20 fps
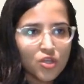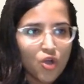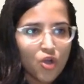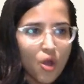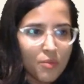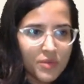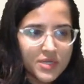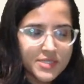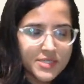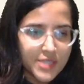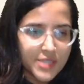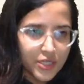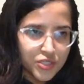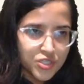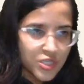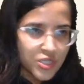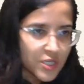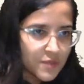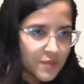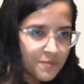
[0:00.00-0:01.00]
comment
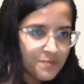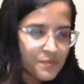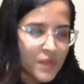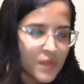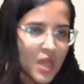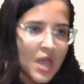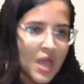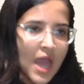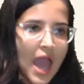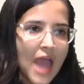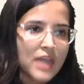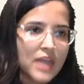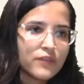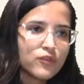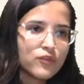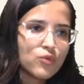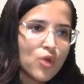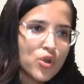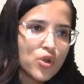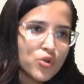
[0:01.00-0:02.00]
section. And if
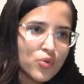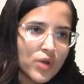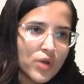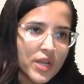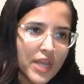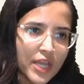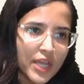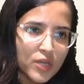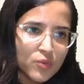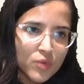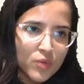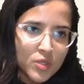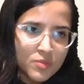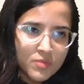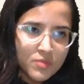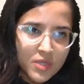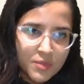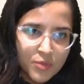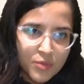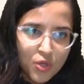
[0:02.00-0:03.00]
you want to connect with
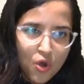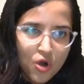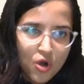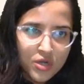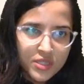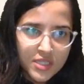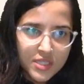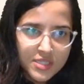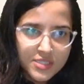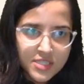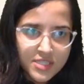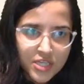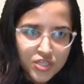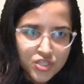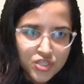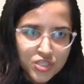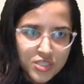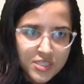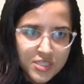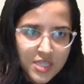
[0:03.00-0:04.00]
me beyond these
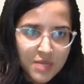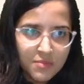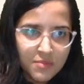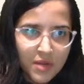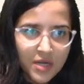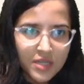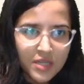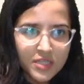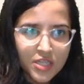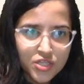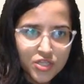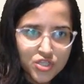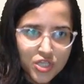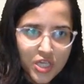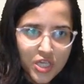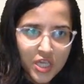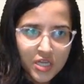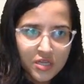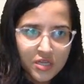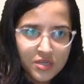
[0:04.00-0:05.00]
sessions, then Mannat
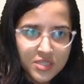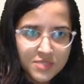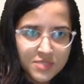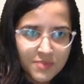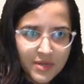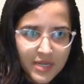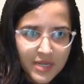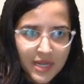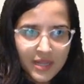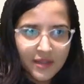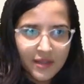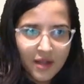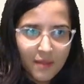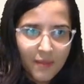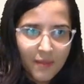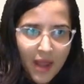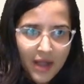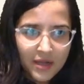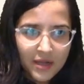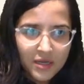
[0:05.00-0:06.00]
Educator is my Telegram
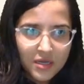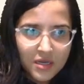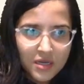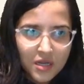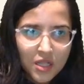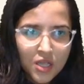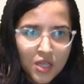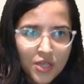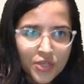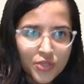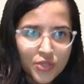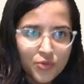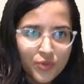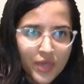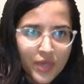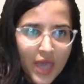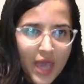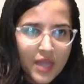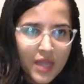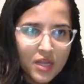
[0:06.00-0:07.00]
handle. You
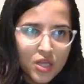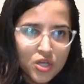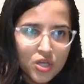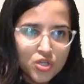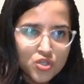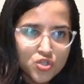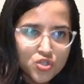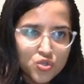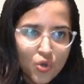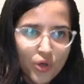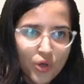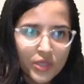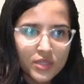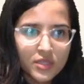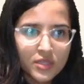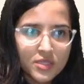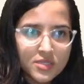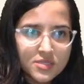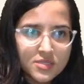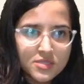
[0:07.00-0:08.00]
can join
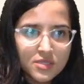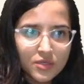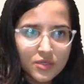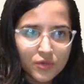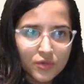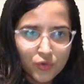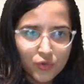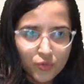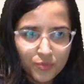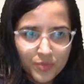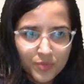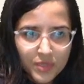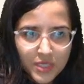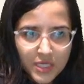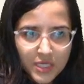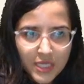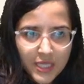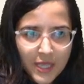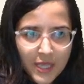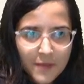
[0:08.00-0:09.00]
this group.
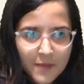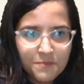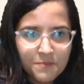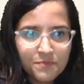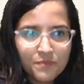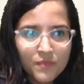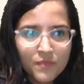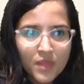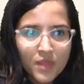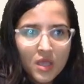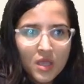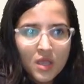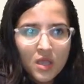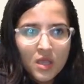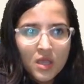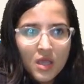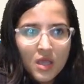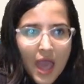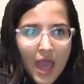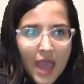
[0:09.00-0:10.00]
Okay?
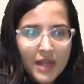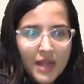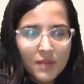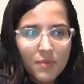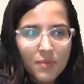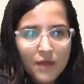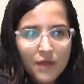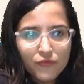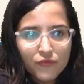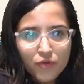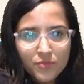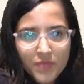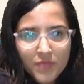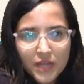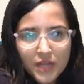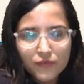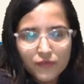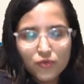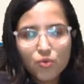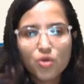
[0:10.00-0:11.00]
And apart from that,
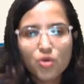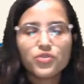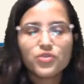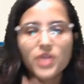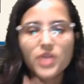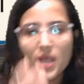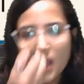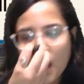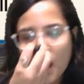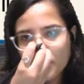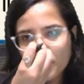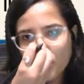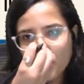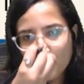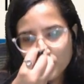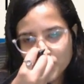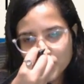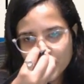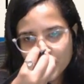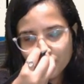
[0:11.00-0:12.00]
if you want to take up
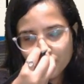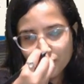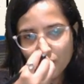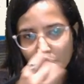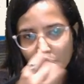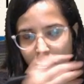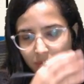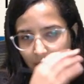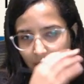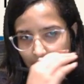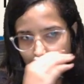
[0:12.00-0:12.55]
coaching from